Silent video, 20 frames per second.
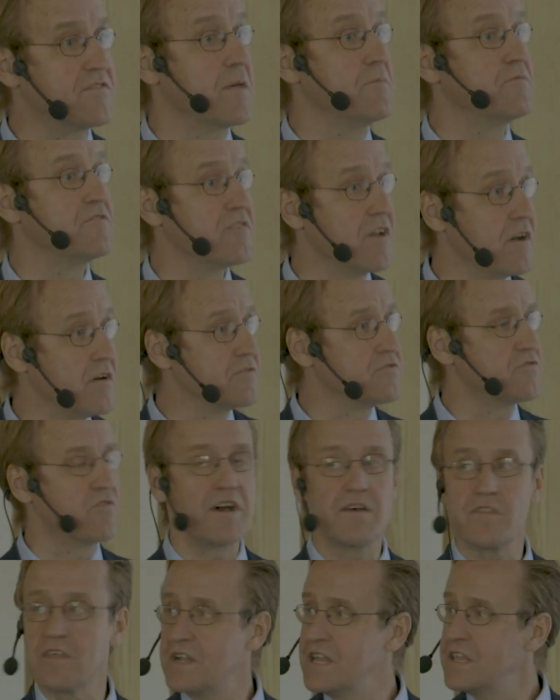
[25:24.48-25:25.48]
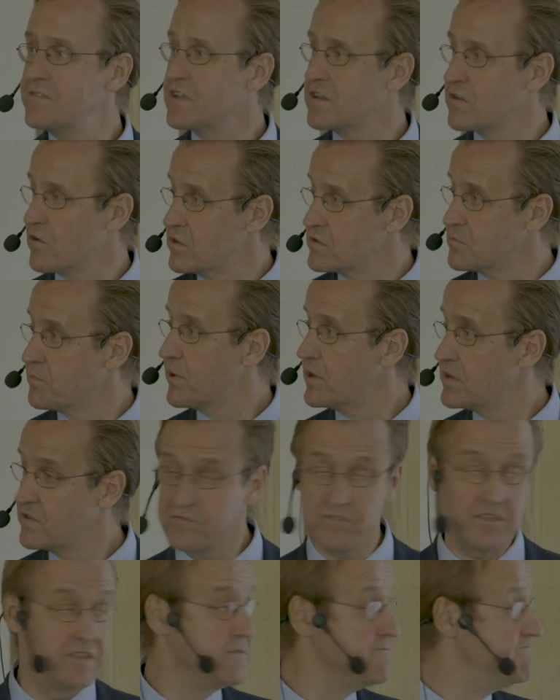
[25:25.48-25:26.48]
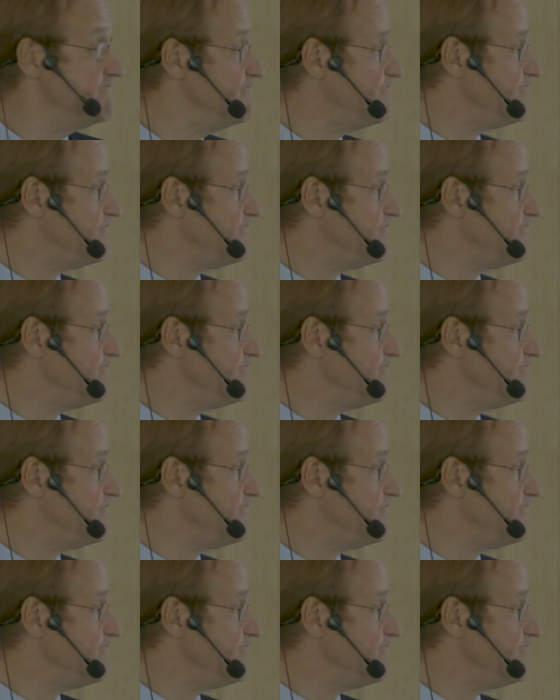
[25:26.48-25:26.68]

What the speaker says: themselves rather than leaving it all to policy.